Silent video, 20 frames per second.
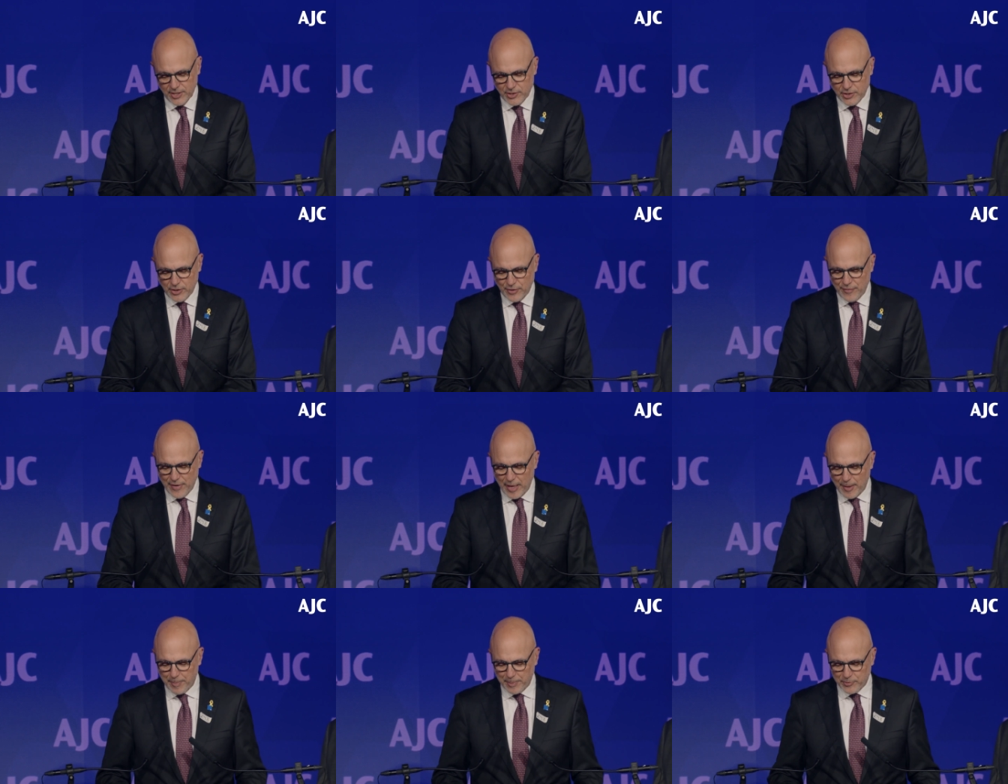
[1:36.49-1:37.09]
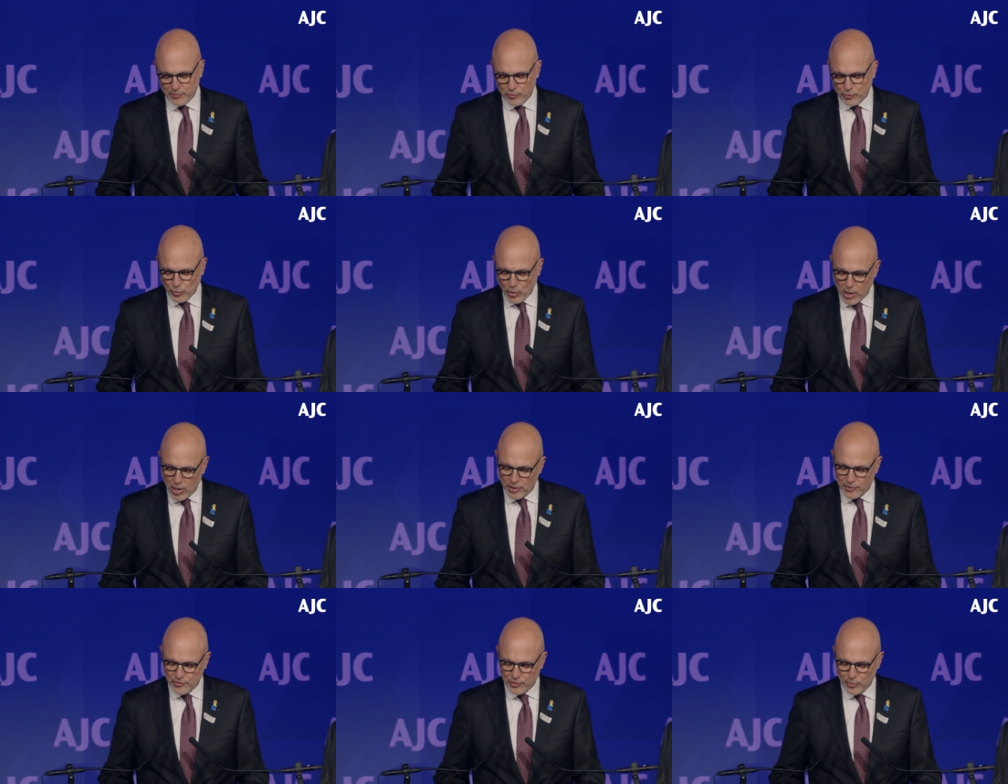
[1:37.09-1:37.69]
to develop a
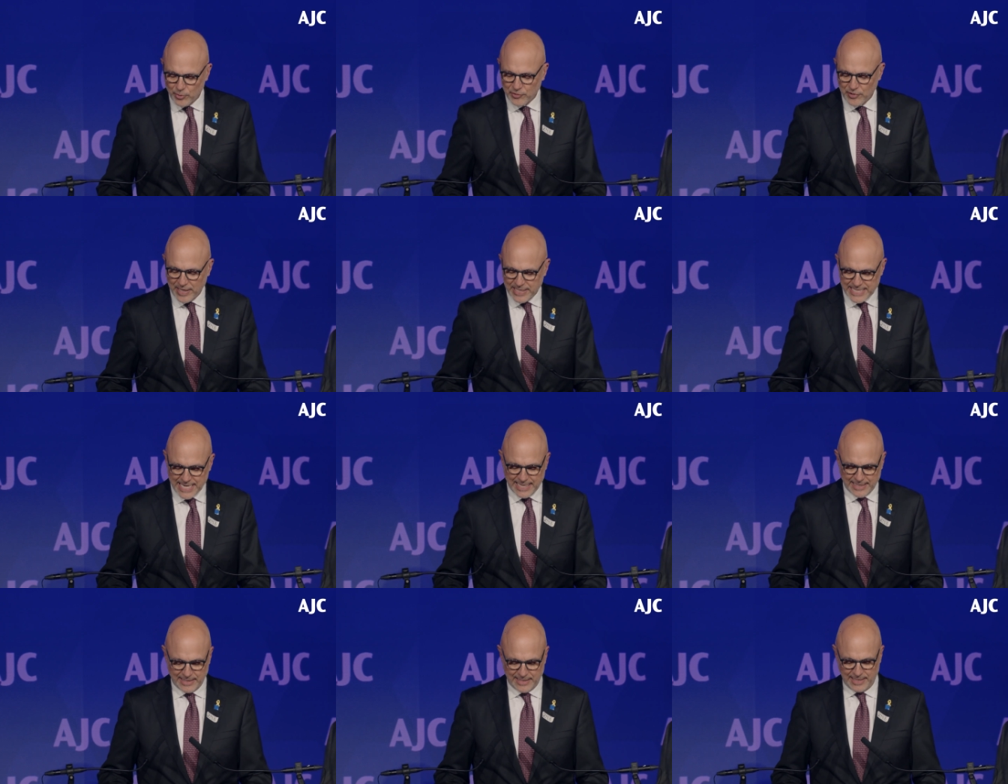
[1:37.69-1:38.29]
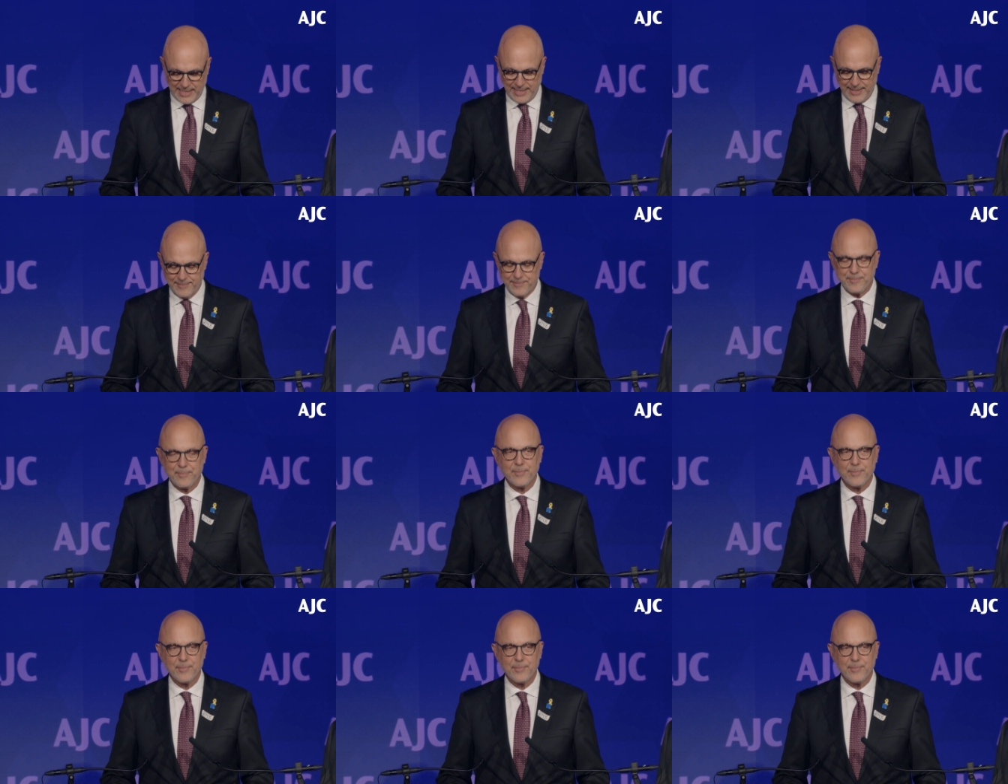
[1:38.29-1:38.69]
strong Jewish identity,